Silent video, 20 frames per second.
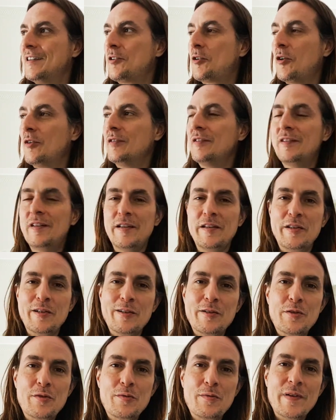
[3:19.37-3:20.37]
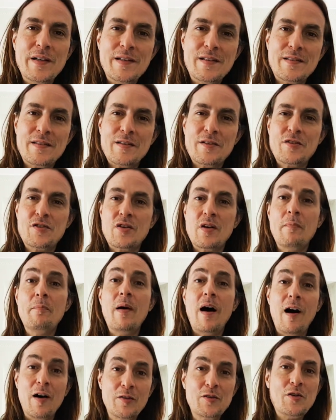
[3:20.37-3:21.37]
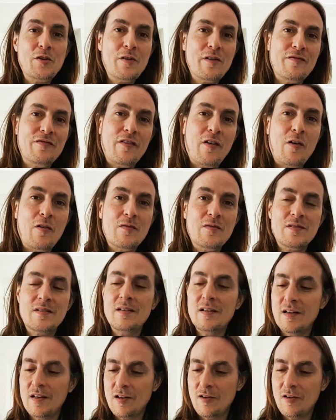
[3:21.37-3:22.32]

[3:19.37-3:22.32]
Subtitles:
continued research about UFOs